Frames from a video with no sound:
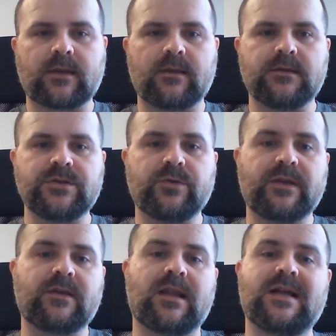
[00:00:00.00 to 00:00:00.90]

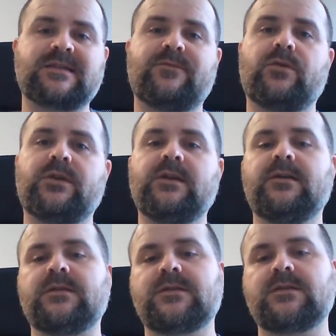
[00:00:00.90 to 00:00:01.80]
during the last 4
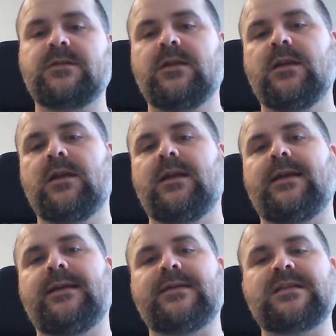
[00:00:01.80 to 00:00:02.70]
years,
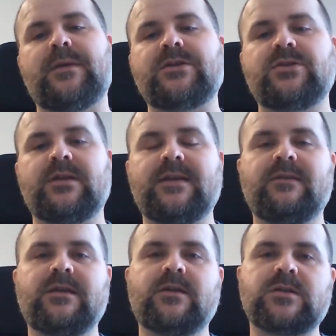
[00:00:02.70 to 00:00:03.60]
and especially in
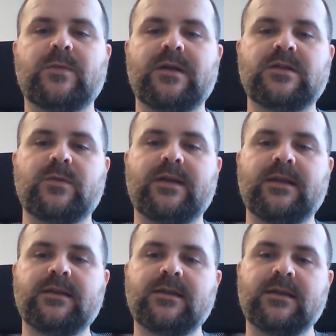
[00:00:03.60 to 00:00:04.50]
the year
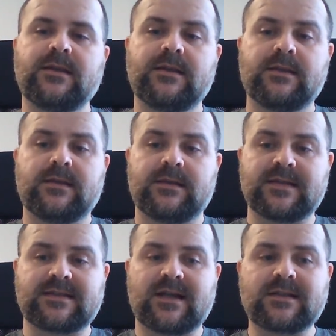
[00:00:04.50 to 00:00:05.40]
2020,
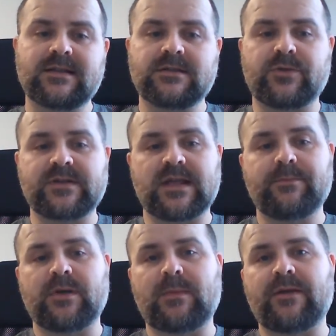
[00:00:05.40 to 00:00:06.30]
is starting to
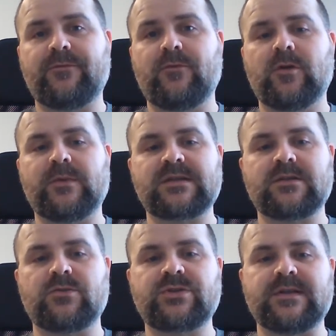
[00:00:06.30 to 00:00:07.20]
resemble my former
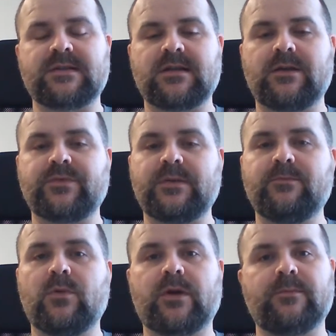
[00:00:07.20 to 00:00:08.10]
socialist country
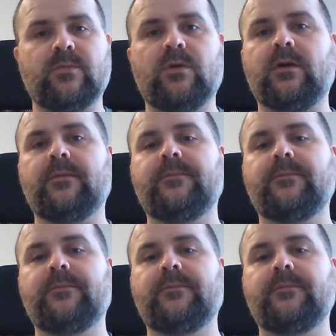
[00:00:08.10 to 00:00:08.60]
more and more.